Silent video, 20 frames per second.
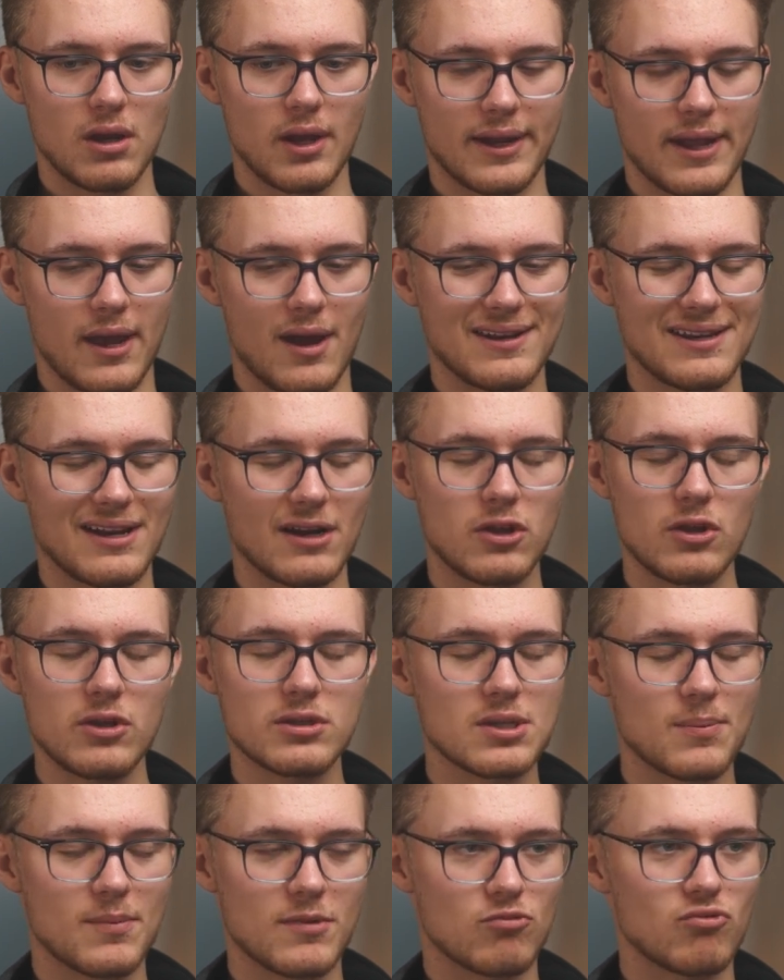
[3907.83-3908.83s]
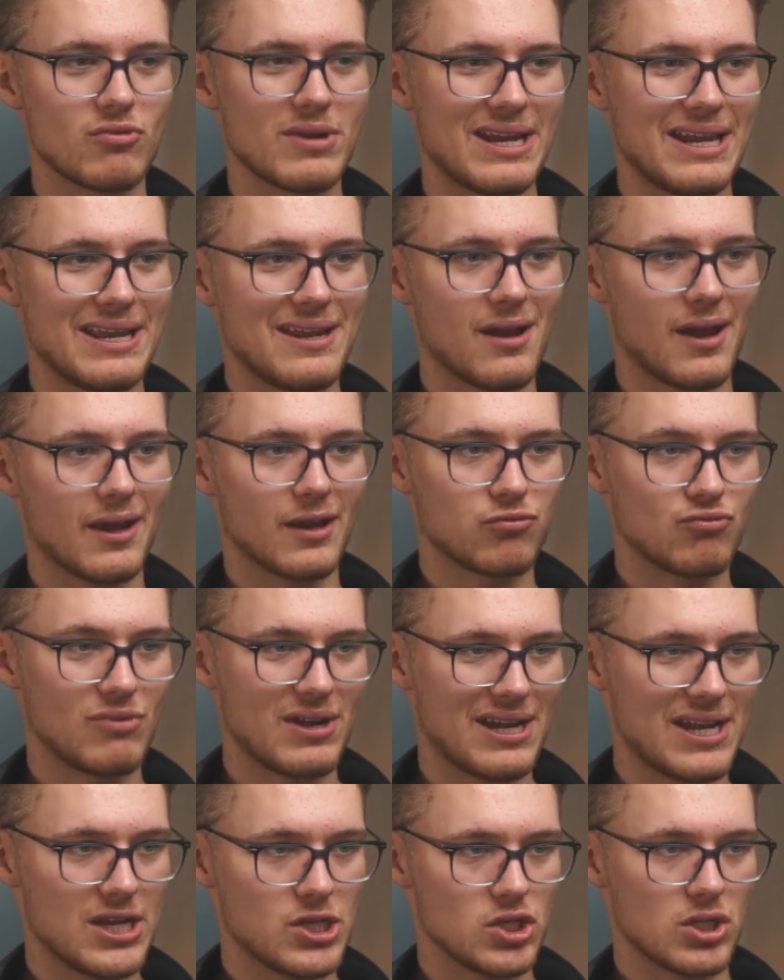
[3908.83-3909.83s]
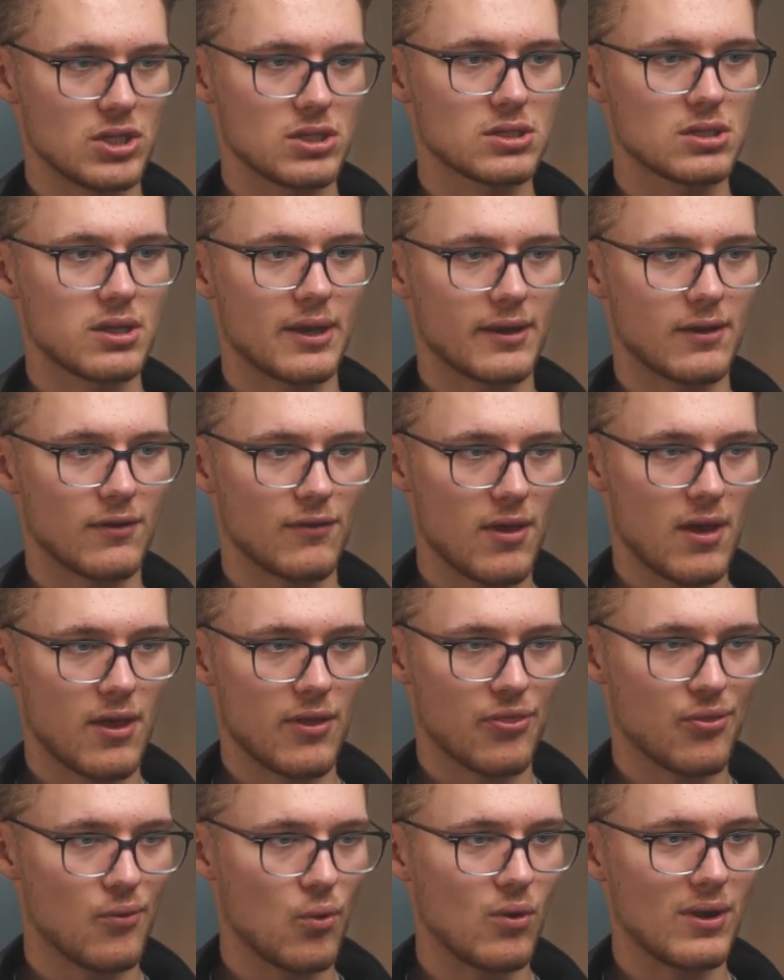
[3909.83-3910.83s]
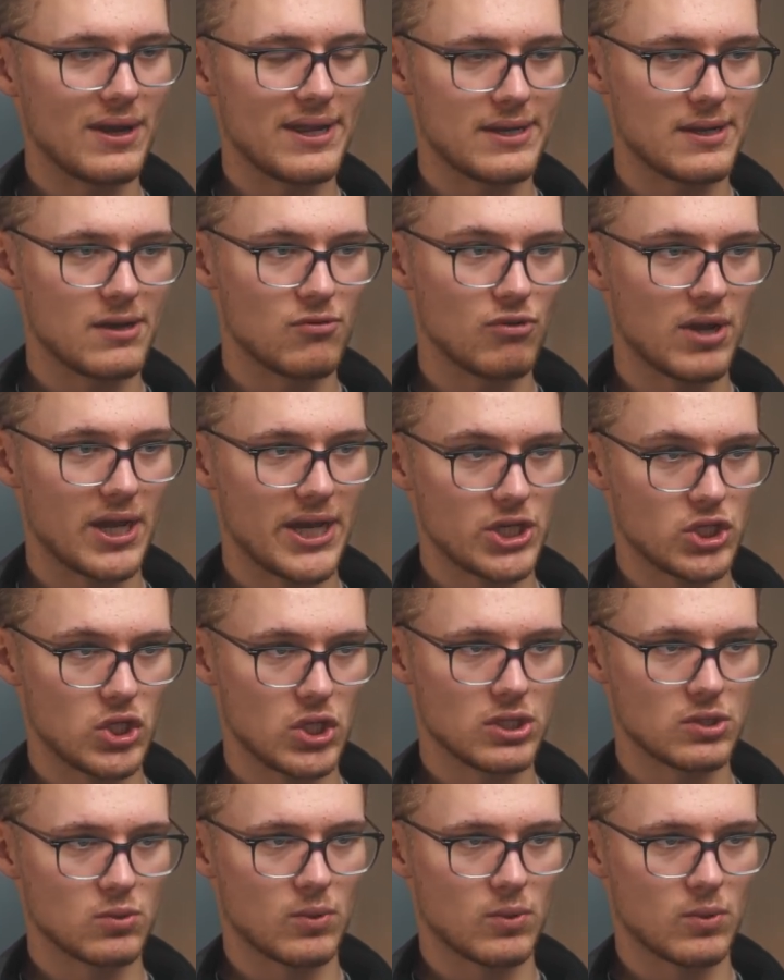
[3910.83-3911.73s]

Okay, I'd include someone really like religious, like a thought leader in religion